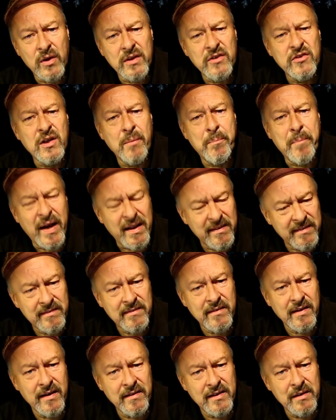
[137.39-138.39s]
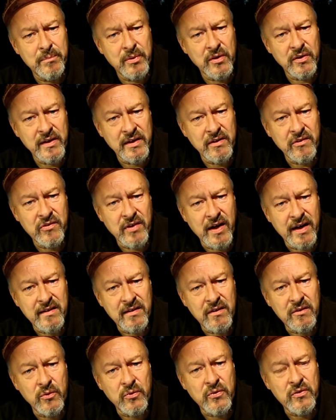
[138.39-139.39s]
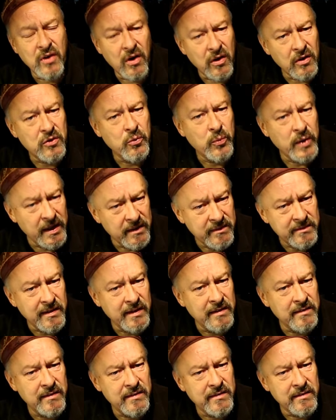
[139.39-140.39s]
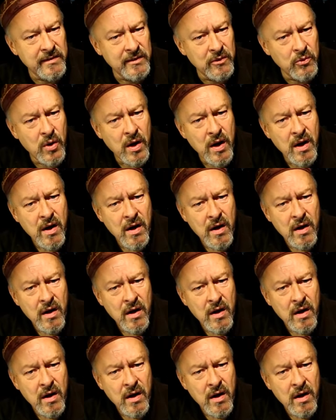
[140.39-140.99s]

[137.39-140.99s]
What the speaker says: what is the best edible insect to start with in this new